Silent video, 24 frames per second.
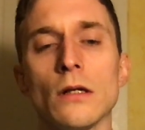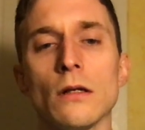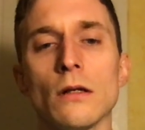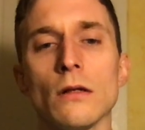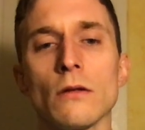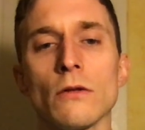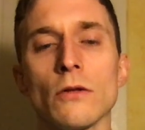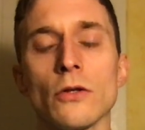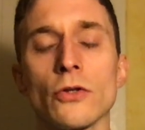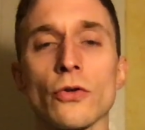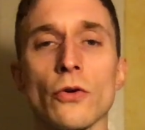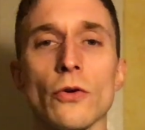
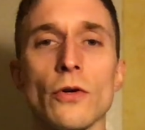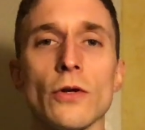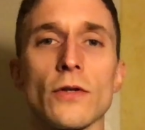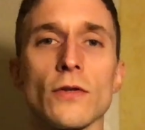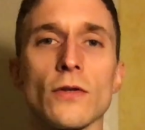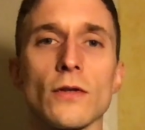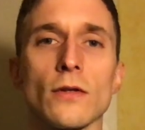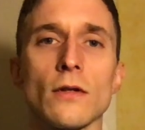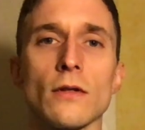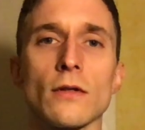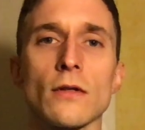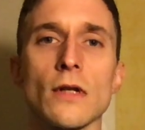The choice
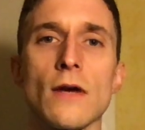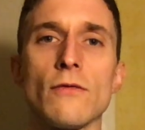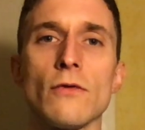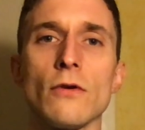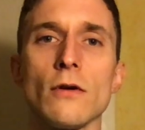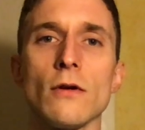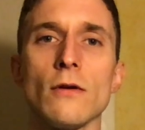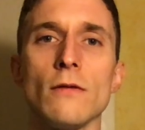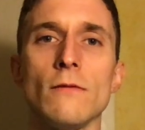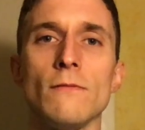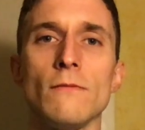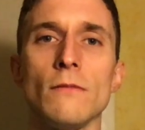is
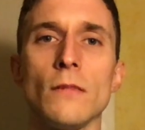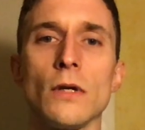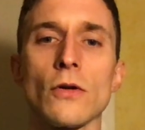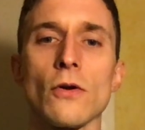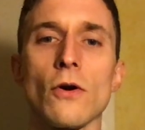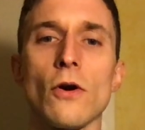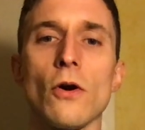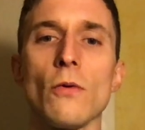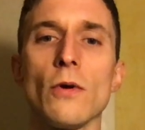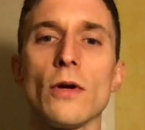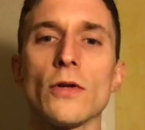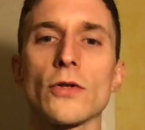ever and
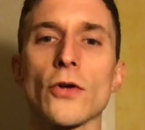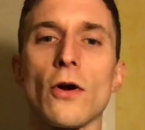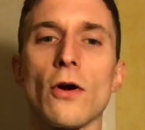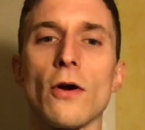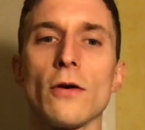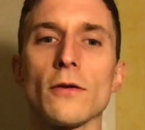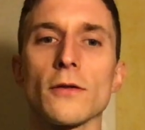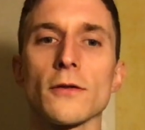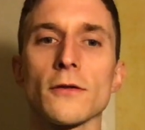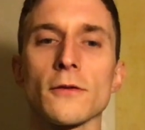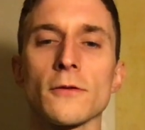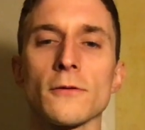always
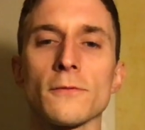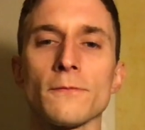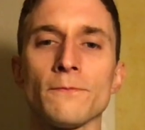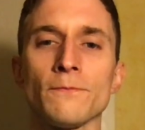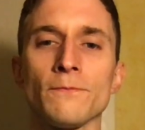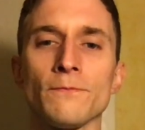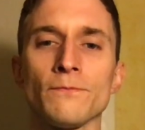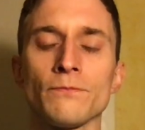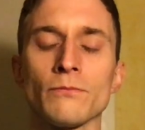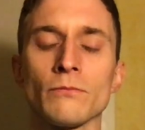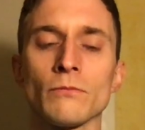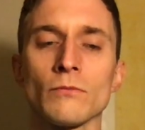ours,
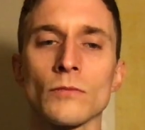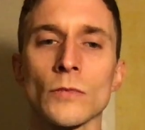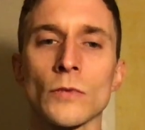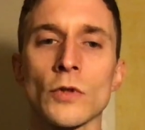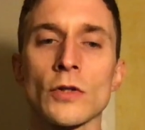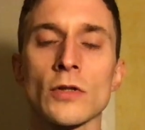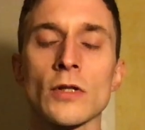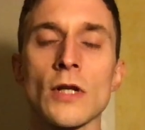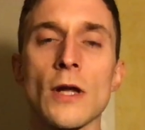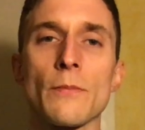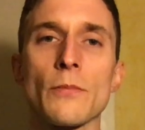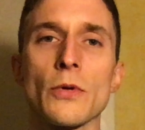to
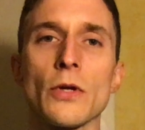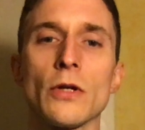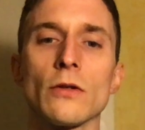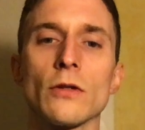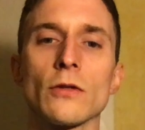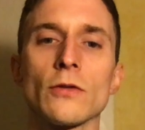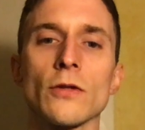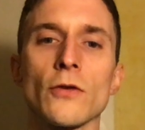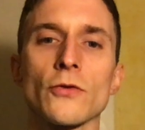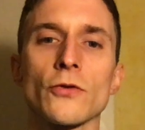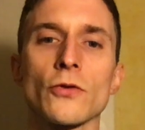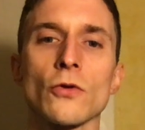step into
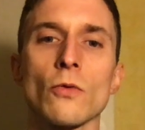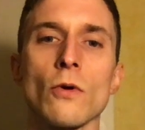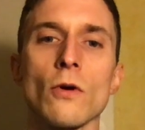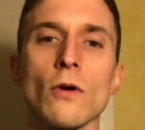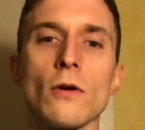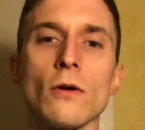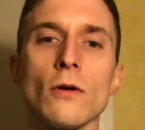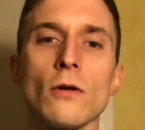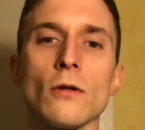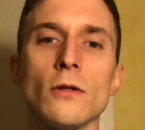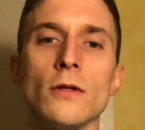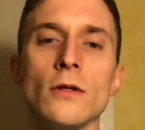such a
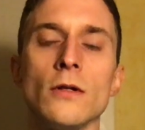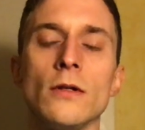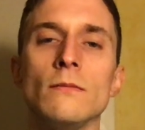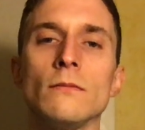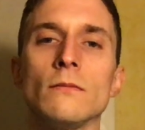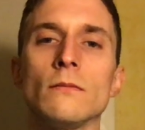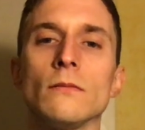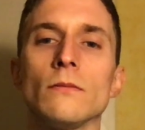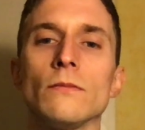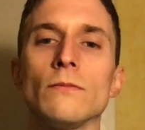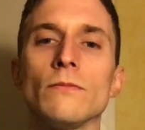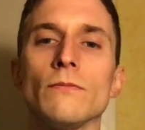world
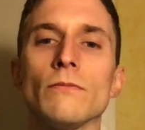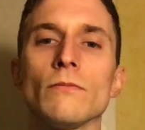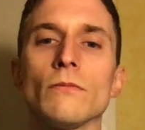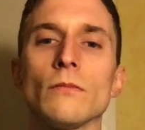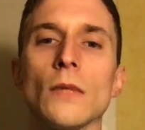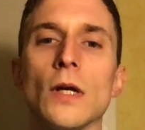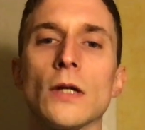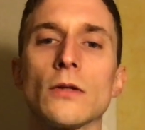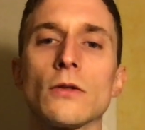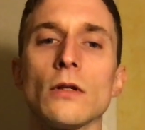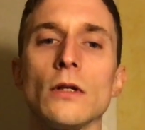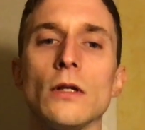
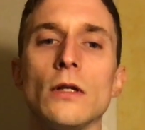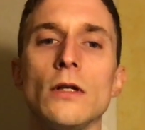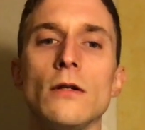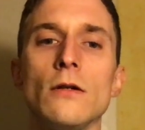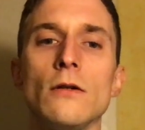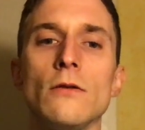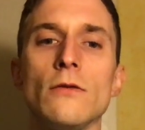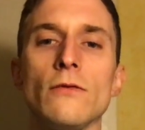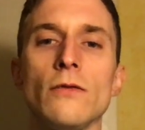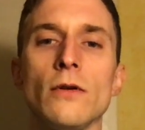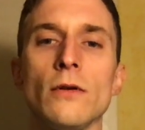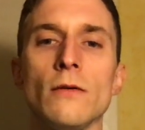and to
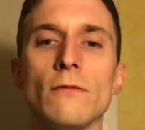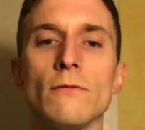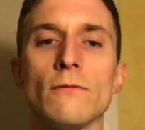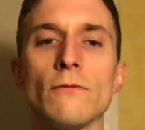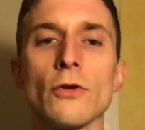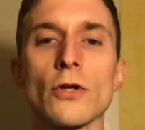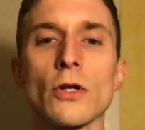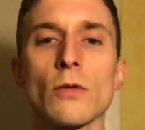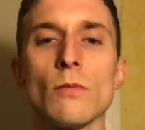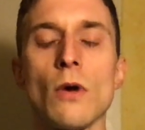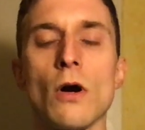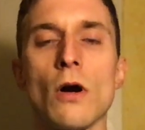live for
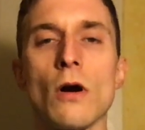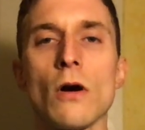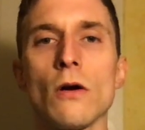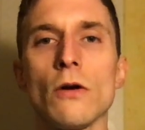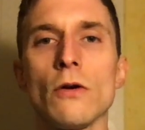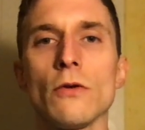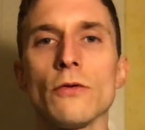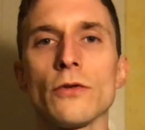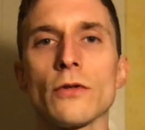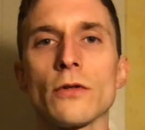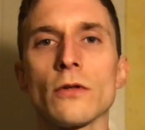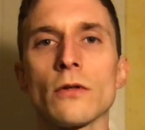
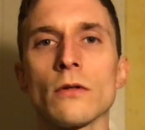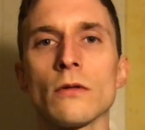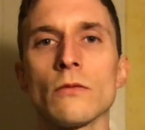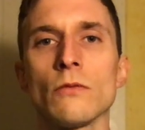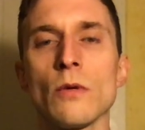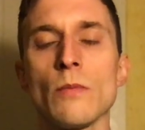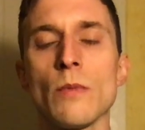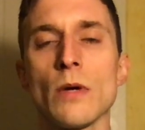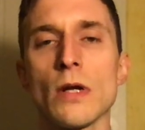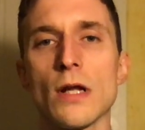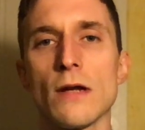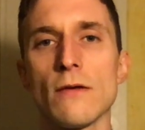tomorrows we
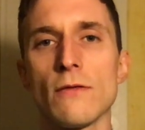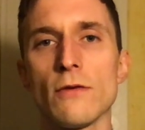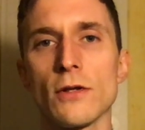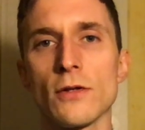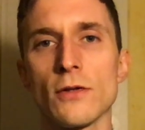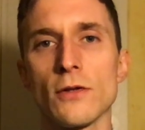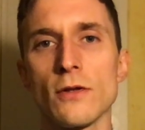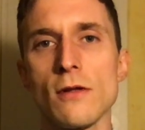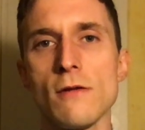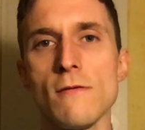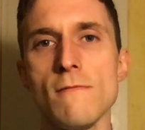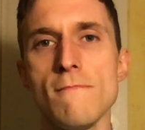may never
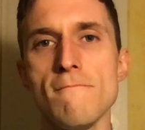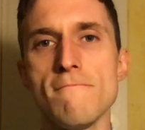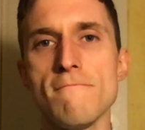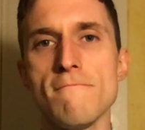see.